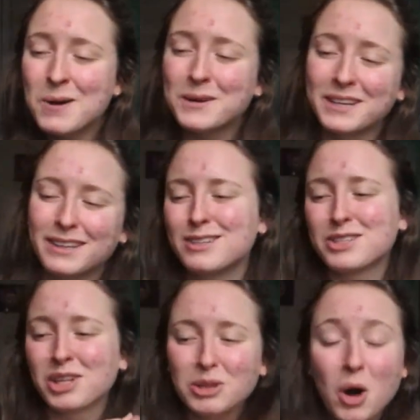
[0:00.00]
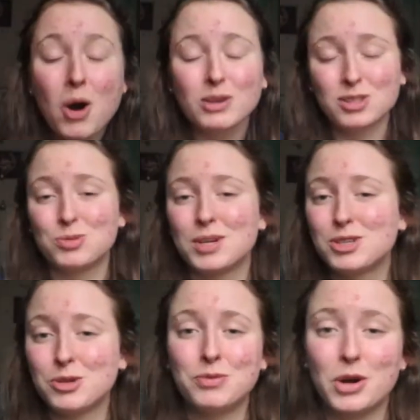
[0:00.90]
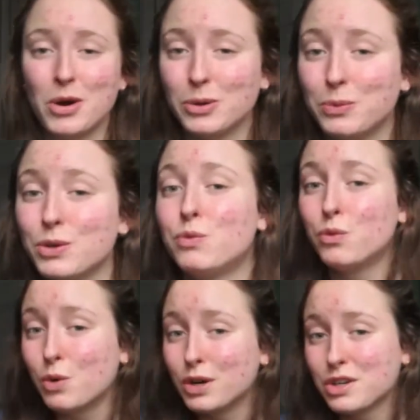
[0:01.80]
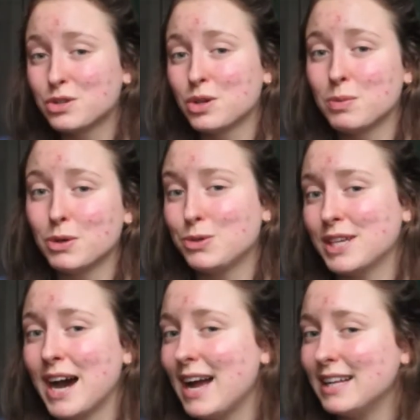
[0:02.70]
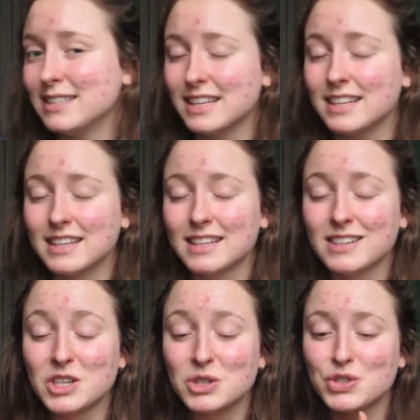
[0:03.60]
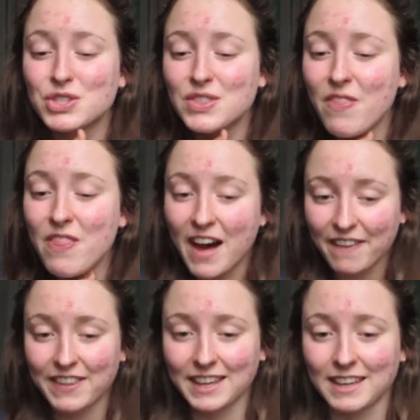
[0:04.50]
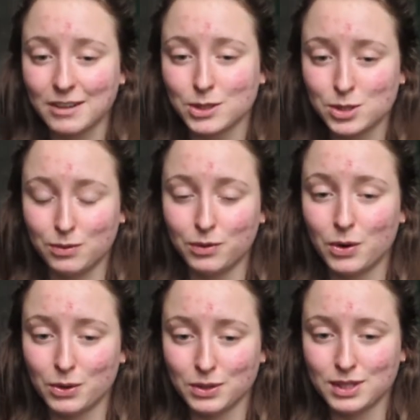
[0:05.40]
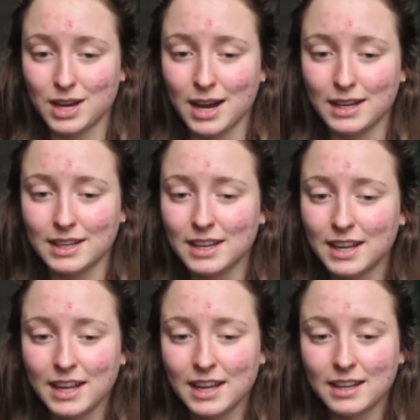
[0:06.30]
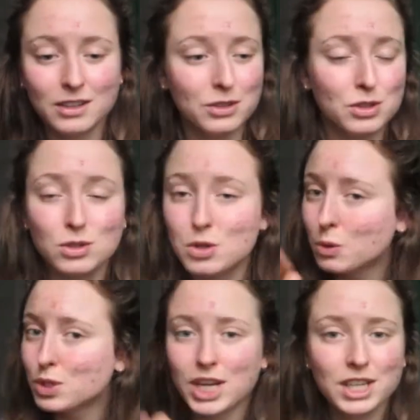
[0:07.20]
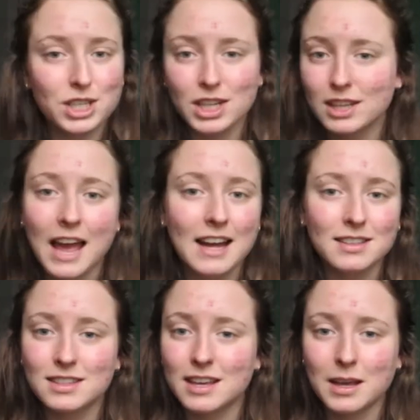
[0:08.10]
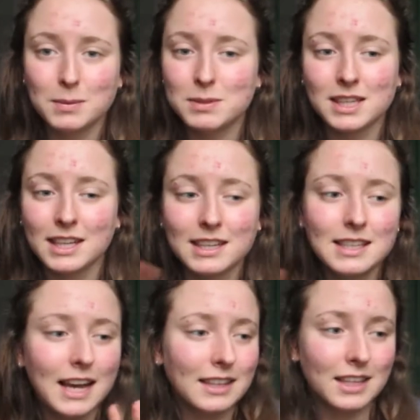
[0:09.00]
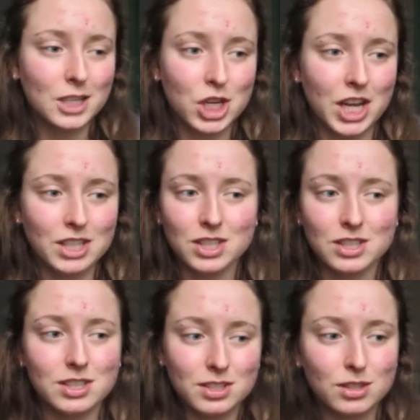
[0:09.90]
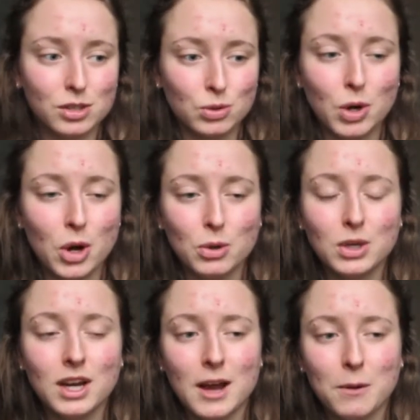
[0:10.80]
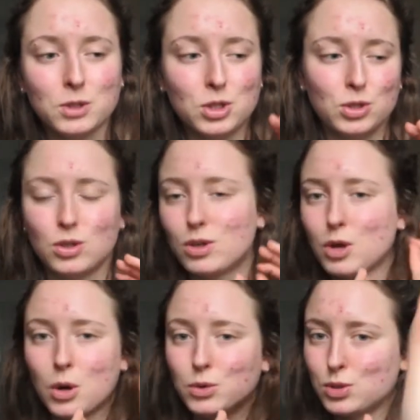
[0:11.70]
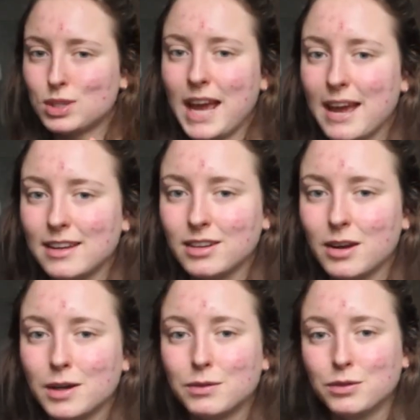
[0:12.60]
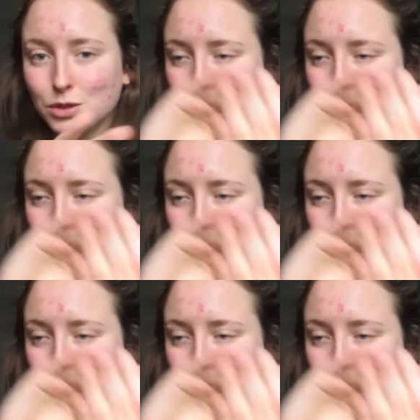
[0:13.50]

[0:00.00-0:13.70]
Where there's a long stretch of road with forest on both sides and there's nothing else to focus on. There's no changing landscapes, like nothing changes. Just this road, which you go to the end of, you